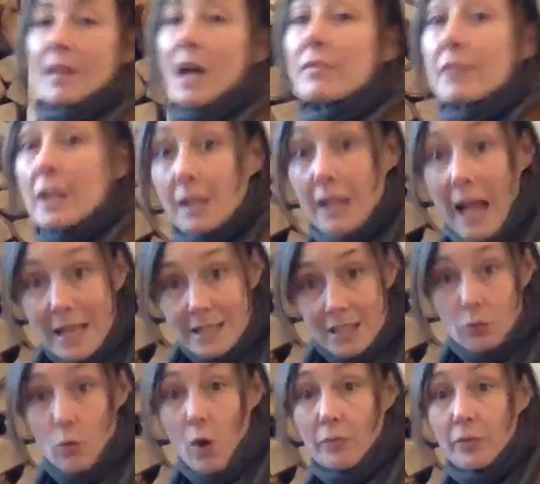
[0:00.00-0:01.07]
And the
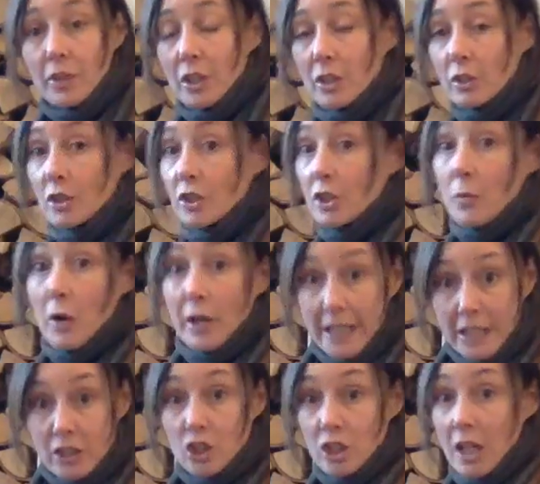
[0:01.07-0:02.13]
last one that you're going to do on
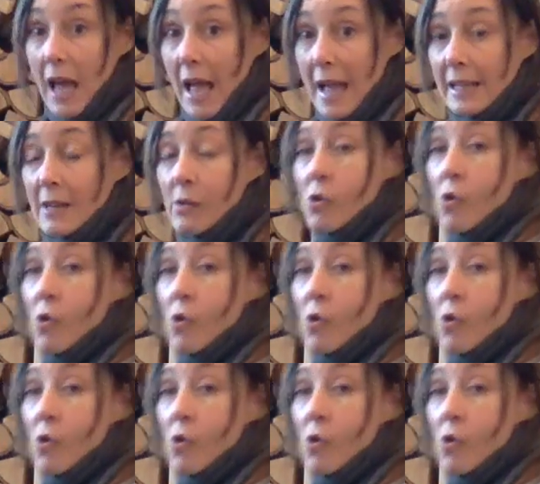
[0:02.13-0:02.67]
each leg,